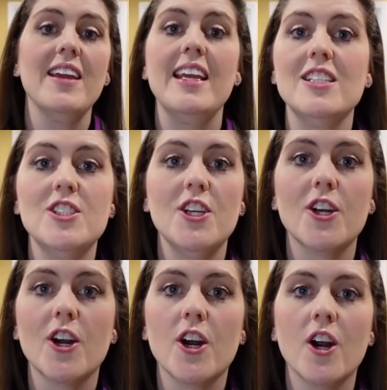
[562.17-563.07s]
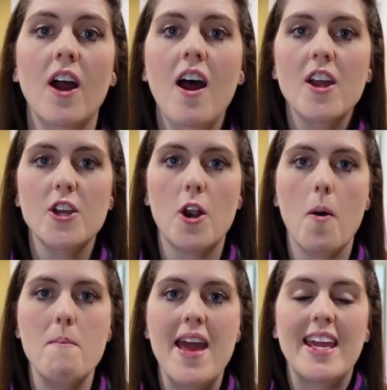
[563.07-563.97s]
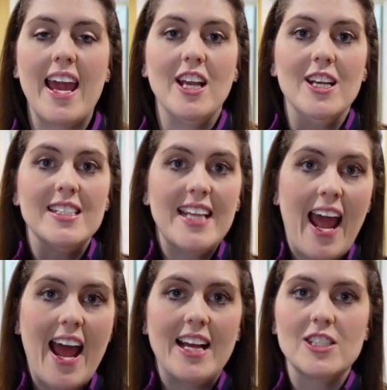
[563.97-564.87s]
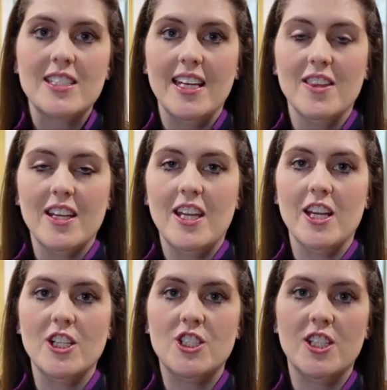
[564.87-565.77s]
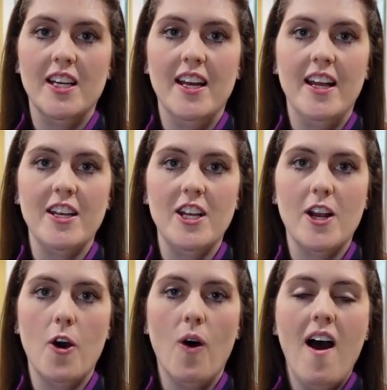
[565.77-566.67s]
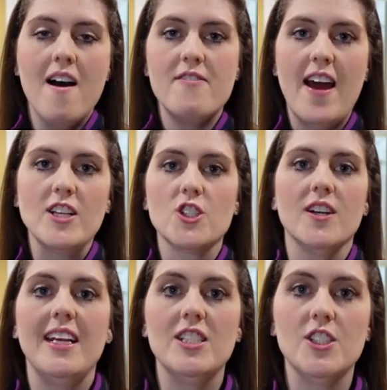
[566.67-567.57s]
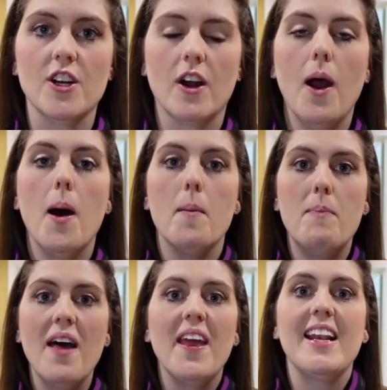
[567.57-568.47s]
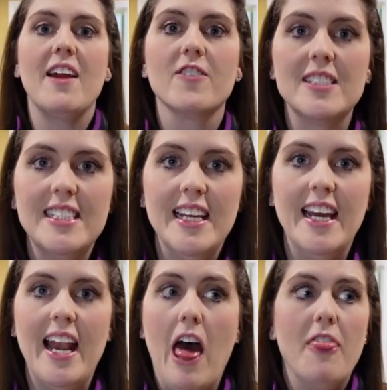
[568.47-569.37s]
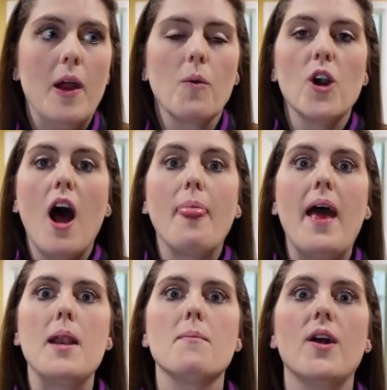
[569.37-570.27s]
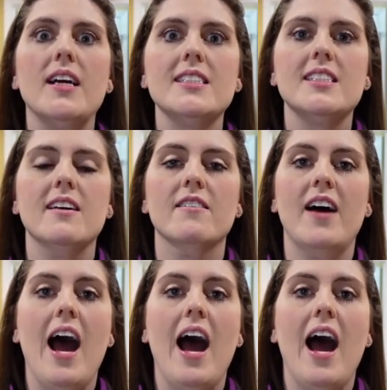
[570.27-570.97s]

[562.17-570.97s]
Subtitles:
easier, make a task in the kitchen, faster and easier. But they never did. they were not that impressive.